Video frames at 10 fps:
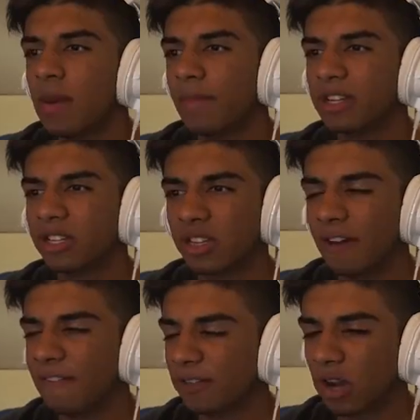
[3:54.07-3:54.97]
but it's just,
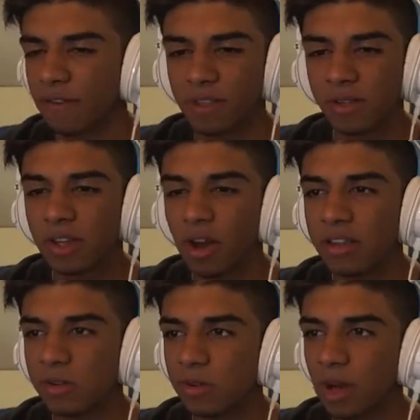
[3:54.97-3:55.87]
I feel sorry for those
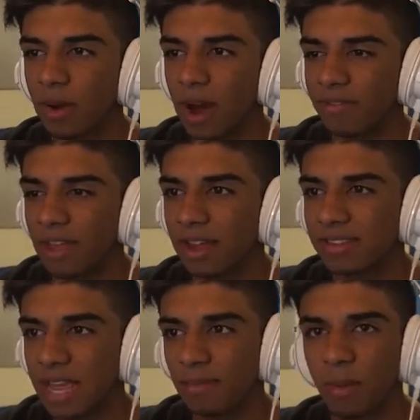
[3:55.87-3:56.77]
guys who don't have that
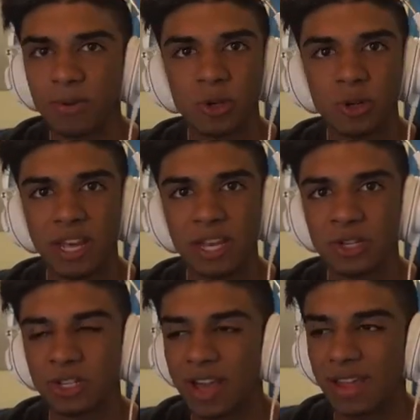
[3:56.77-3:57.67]
same opportunity
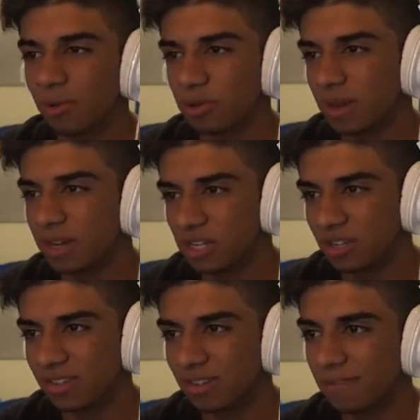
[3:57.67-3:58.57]
to get the Ultimate
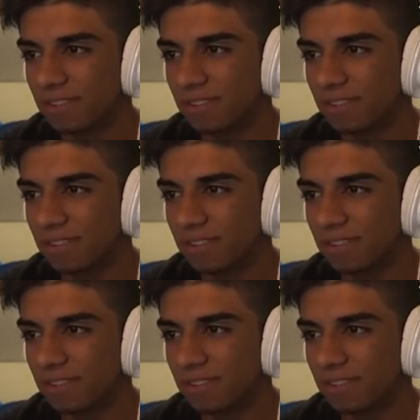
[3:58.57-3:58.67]
Edition and stuff.